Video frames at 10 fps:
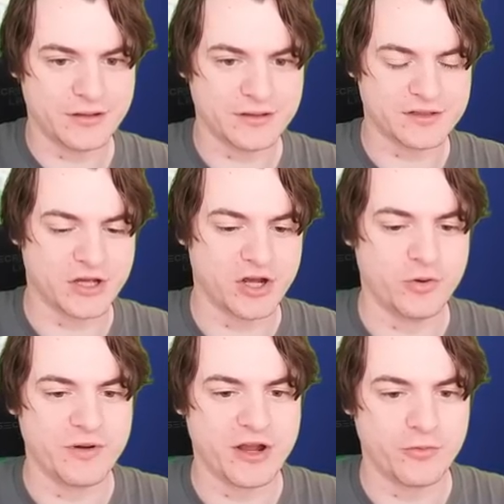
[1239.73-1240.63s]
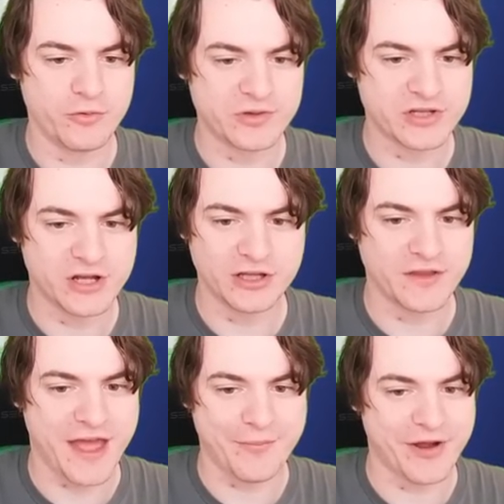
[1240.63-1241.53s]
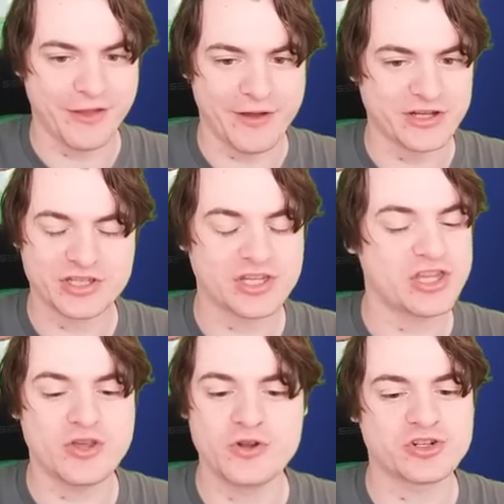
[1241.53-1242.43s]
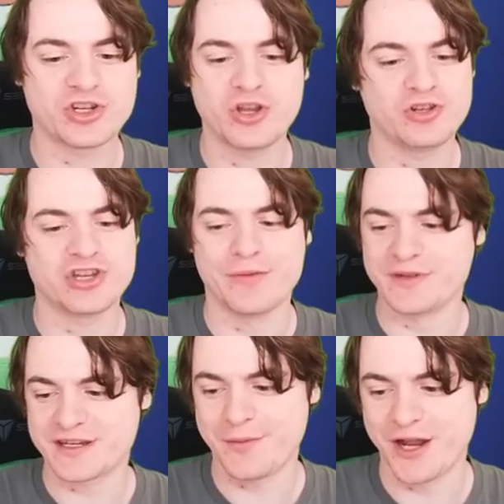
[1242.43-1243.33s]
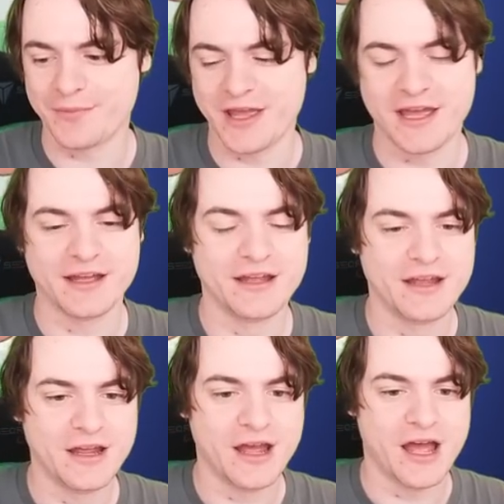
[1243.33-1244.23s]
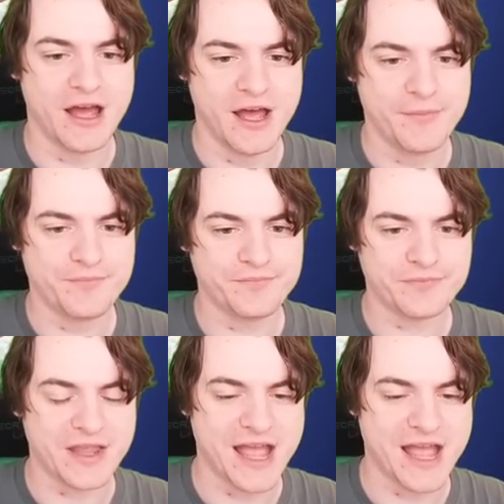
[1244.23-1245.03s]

So we got Wuppertal. Look at that, by the way. Just huge, huge numbers coming up here. Then